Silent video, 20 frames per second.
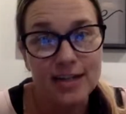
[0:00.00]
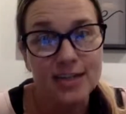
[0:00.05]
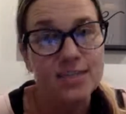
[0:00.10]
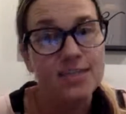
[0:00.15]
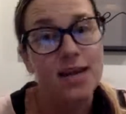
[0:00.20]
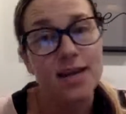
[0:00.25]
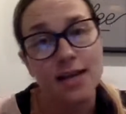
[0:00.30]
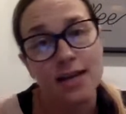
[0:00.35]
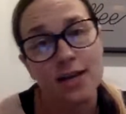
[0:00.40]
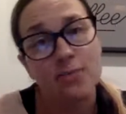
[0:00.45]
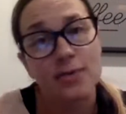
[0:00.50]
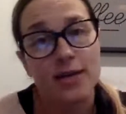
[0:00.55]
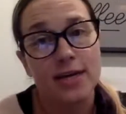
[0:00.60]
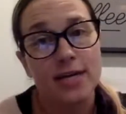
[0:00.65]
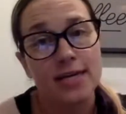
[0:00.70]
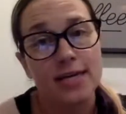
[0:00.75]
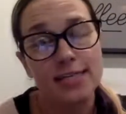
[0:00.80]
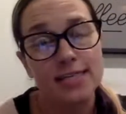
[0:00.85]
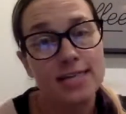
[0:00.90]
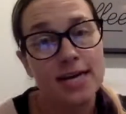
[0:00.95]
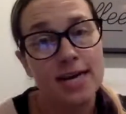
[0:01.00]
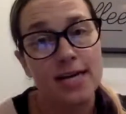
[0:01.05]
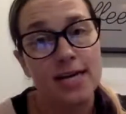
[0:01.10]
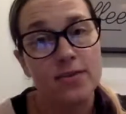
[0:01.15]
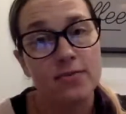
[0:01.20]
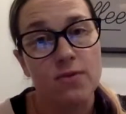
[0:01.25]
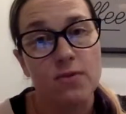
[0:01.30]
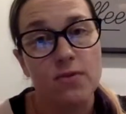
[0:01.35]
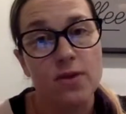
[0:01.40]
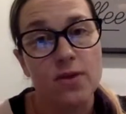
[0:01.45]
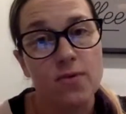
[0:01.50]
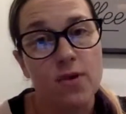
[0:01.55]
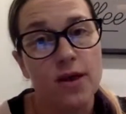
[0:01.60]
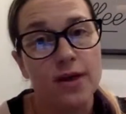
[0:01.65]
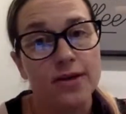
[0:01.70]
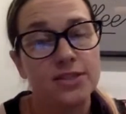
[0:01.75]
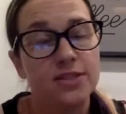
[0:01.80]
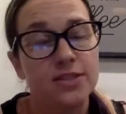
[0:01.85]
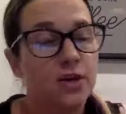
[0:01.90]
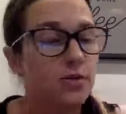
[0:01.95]
It's not like we can extend it when we
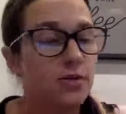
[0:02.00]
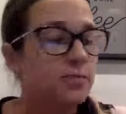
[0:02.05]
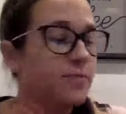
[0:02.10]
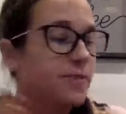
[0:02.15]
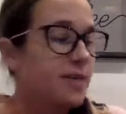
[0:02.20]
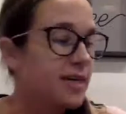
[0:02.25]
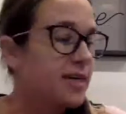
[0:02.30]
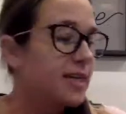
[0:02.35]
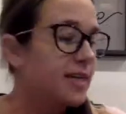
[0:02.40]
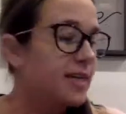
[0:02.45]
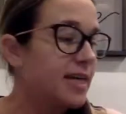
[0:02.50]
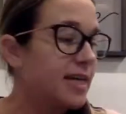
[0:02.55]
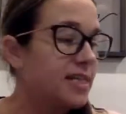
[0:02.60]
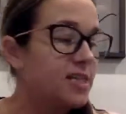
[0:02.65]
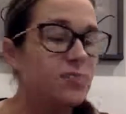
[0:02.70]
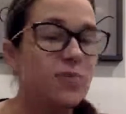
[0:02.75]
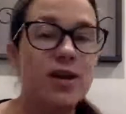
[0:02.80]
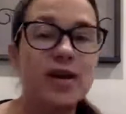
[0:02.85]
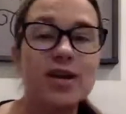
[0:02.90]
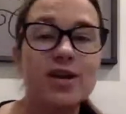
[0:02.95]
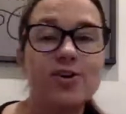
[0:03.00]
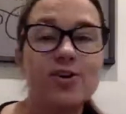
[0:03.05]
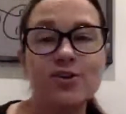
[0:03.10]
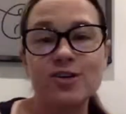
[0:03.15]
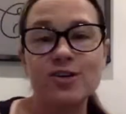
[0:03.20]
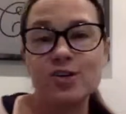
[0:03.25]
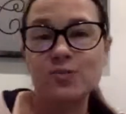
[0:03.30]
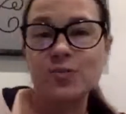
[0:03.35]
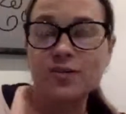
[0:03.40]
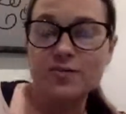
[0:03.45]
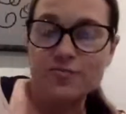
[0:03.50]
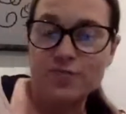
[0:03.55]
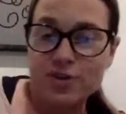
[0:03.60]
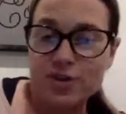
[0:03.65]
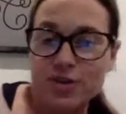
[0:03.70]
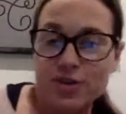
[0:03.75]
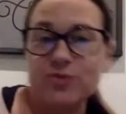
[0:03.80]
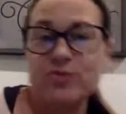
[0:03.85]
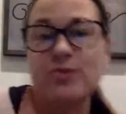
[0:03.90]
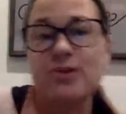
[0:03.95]
want. So that's my encouragement for
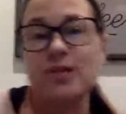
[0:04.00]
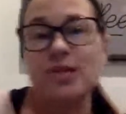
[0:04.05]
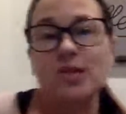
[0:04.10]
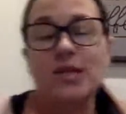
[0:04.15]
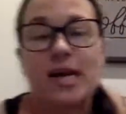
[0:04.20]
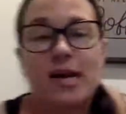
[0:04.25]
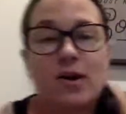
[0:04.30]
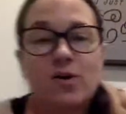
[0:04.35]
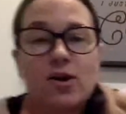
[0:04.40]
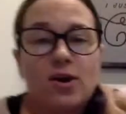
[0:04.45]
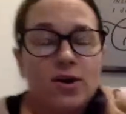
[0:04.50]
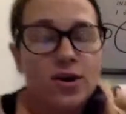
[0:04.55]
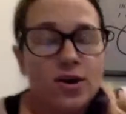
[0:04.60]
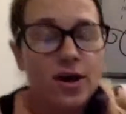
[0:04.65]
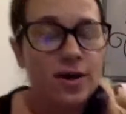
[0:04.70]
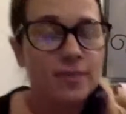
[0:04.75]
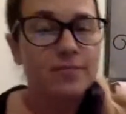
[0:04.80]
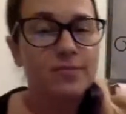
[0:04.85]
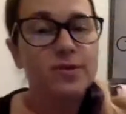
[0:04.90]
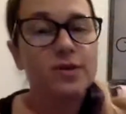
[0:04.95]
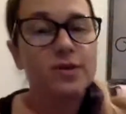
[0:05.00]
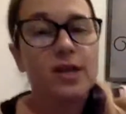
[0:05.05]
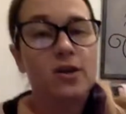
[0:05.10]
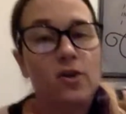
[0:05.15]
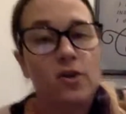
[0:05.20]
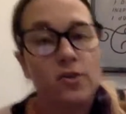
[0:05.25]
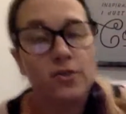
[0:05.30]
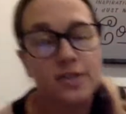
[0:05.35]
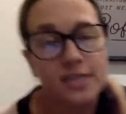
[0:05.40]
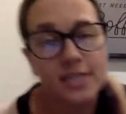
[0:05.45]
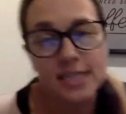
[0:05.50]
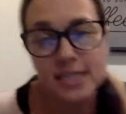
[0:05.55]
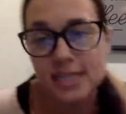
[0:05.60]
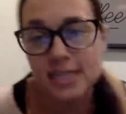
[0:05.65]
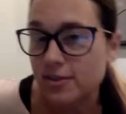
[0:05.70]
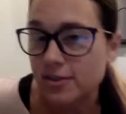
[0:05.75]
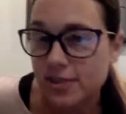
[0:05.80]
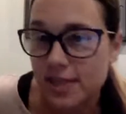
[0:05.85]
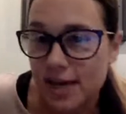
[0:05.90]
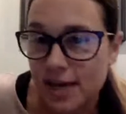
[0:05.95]
you. Look at all the
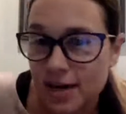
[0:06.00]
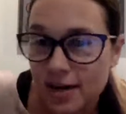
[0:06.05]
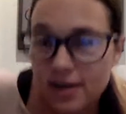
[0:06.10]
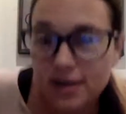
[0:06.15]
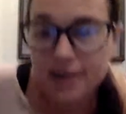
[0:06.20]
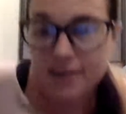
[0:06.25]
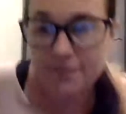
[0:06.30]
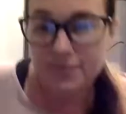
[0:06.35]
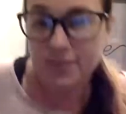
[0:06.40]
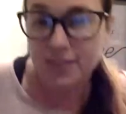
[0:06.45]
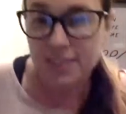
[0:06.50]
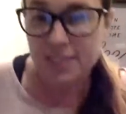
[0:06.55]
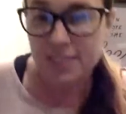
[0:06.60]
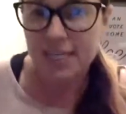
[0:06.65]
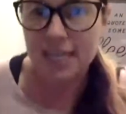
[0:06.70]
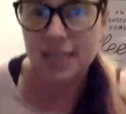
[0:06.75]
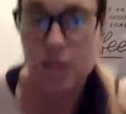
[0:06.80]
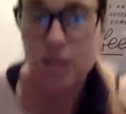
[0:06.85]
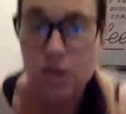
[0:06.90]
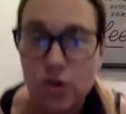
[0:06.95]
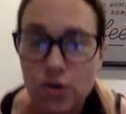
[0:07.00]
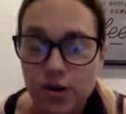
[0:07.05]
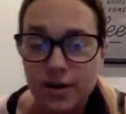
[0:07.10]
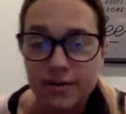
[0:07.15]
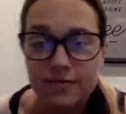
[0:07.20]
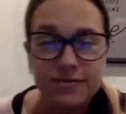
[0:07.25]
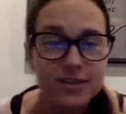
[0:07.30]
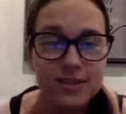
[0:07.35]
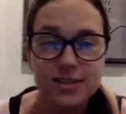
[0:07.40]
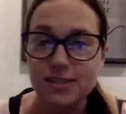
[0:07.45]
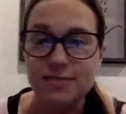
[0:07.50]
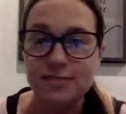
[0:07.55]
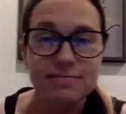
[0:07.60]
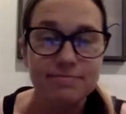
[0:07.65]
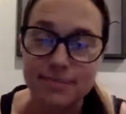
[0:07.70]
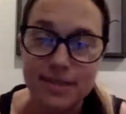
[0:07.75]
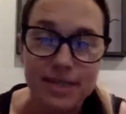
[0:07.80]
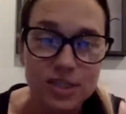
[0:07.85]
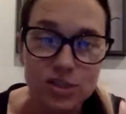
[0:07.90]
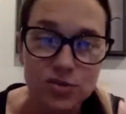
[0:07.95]
details there if this
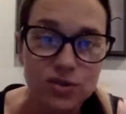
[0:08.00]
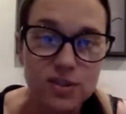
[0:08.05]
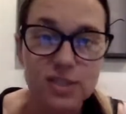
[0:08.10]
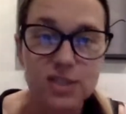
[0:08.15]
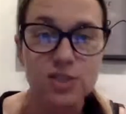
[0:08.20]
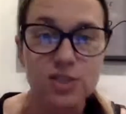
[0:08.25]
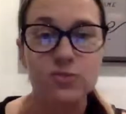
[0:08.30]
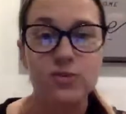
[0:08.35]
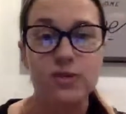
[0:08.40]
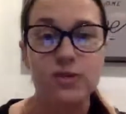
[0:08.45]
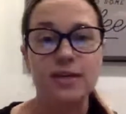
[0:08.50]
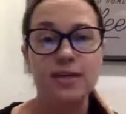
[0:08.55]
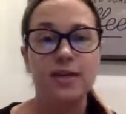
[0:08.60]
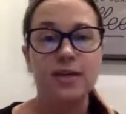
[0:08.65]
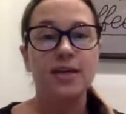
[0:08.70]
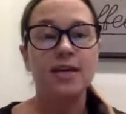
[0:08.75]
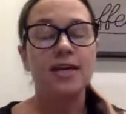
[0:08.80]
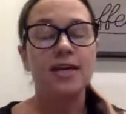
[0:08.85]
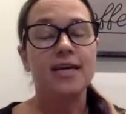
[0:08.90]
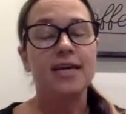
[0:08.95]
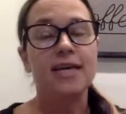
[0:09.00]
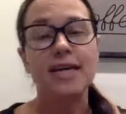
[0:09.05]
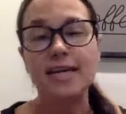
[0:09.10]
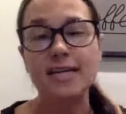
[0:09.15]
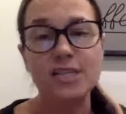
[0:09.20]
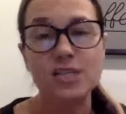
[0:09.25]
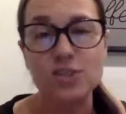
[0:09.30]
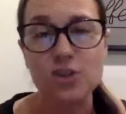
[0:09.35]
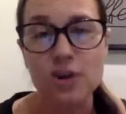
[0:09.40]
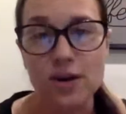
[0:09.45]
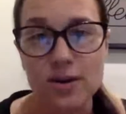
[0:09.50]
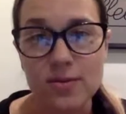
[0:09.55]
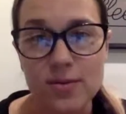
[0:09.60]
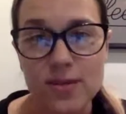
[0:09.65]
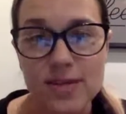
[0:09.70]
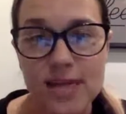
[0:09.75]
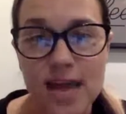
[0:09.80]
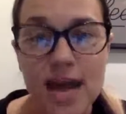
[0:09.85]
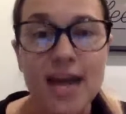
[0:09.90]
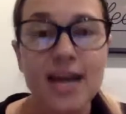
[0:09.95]
interests you and getting started
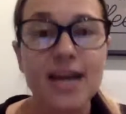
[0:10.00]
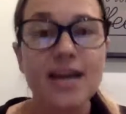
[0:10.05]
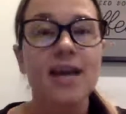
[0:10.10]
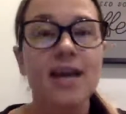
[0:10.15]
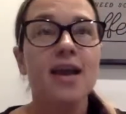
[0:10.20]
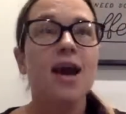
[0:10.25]
with that.